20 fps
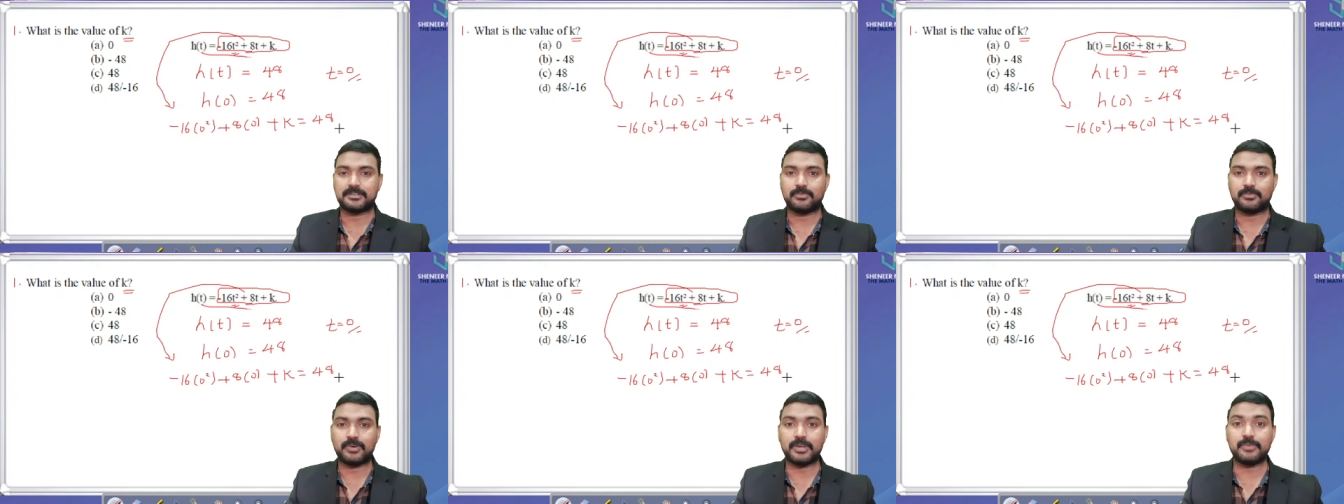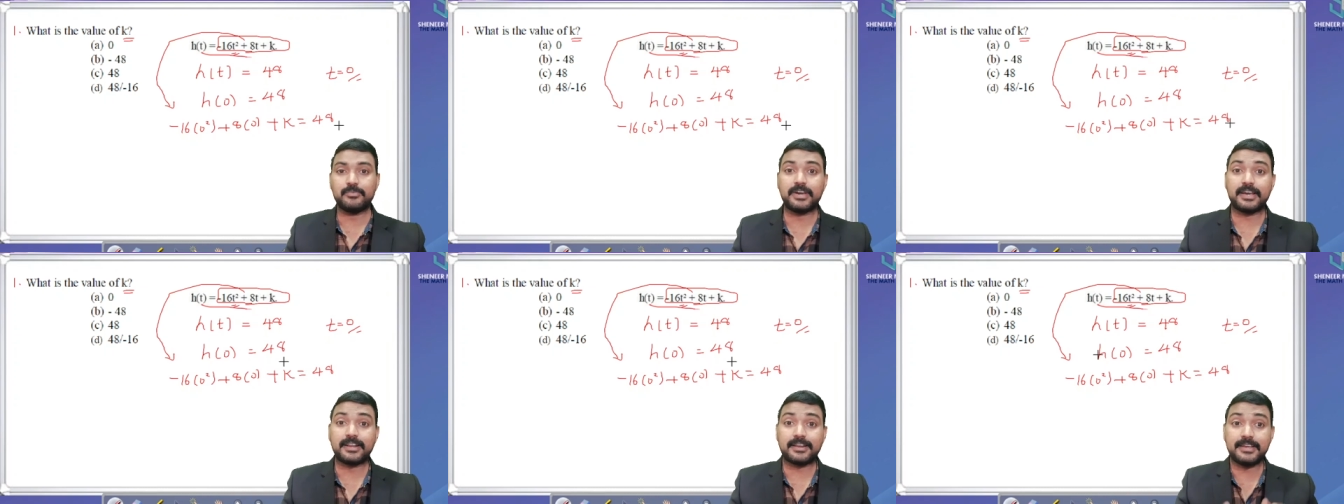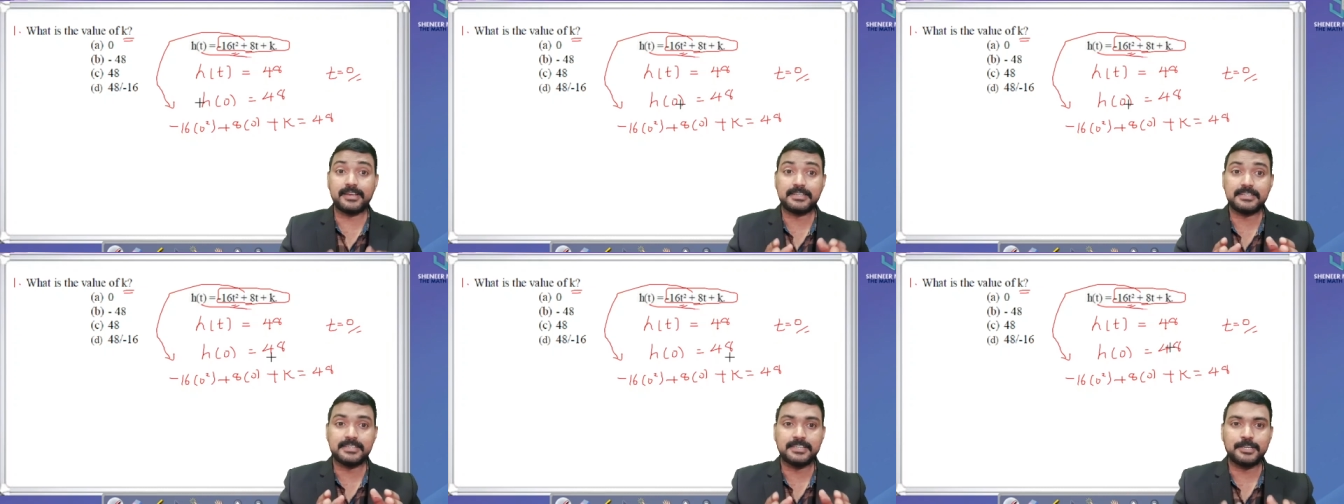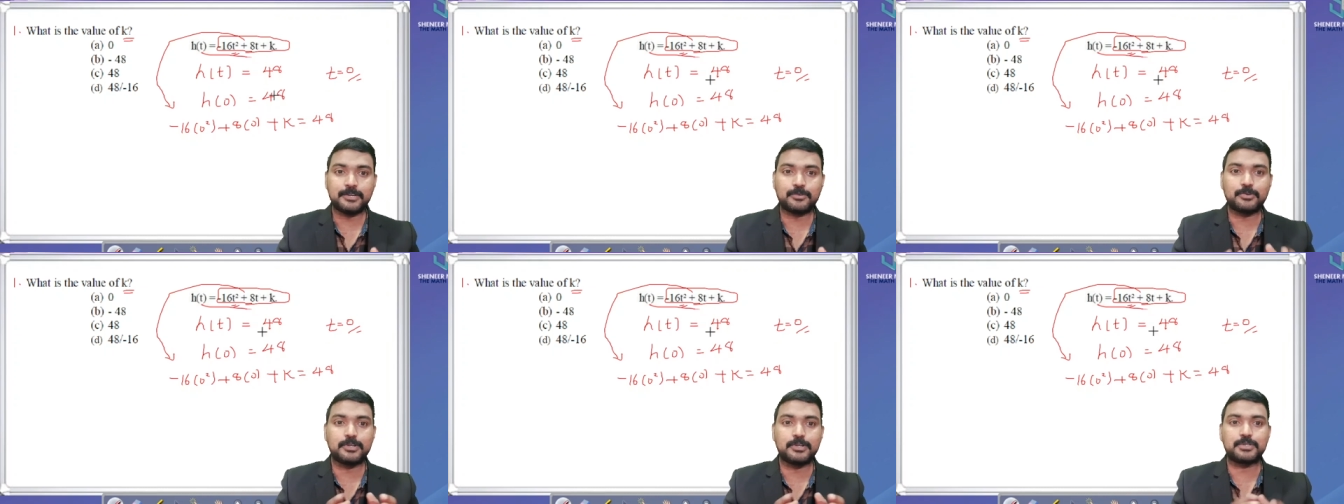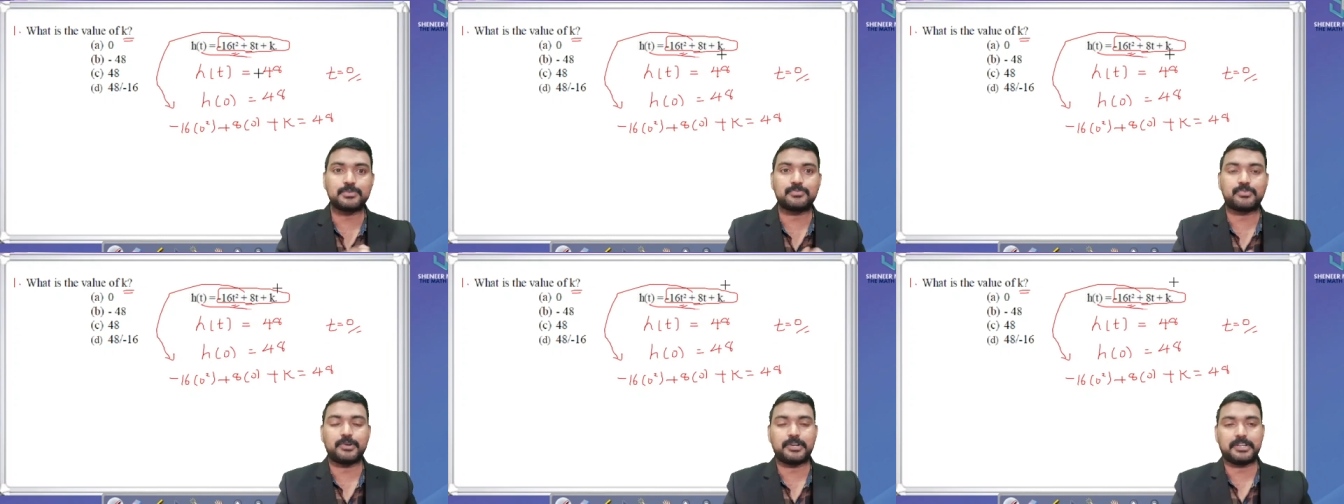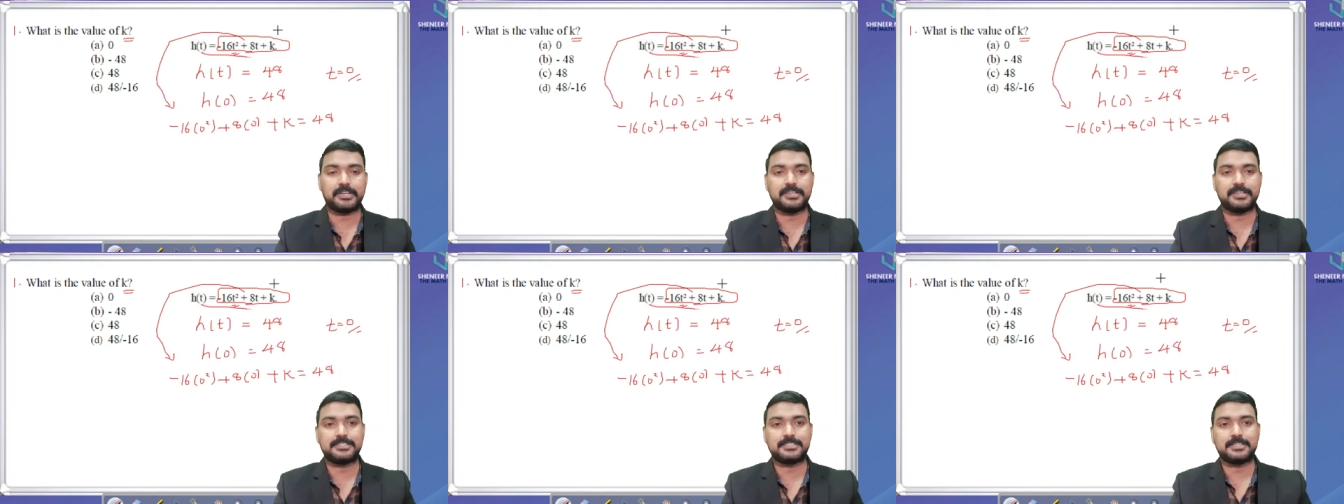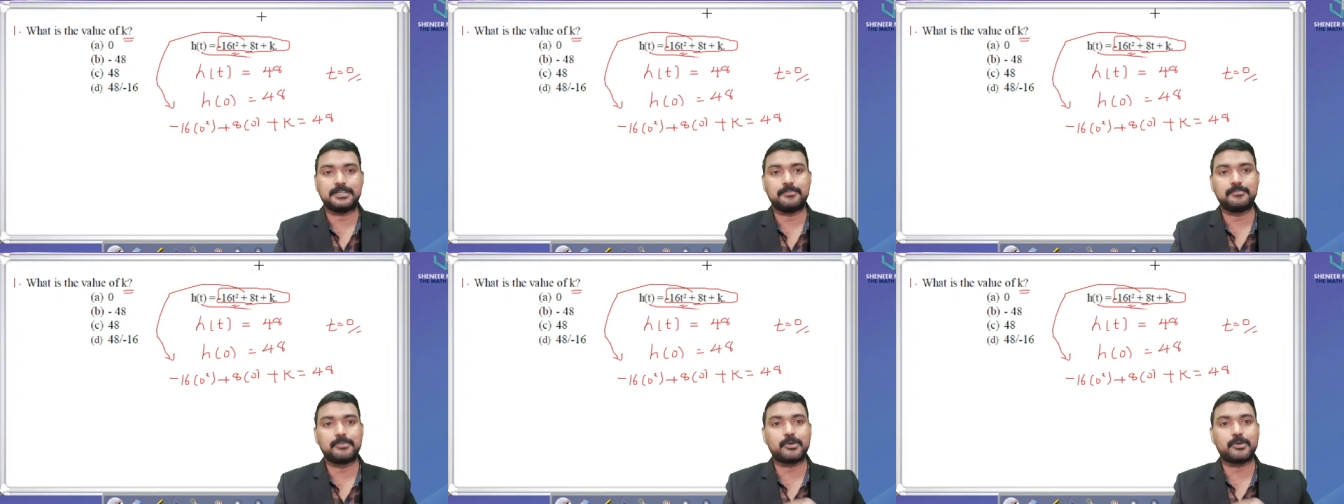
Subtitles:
Why we are writing equal to 48?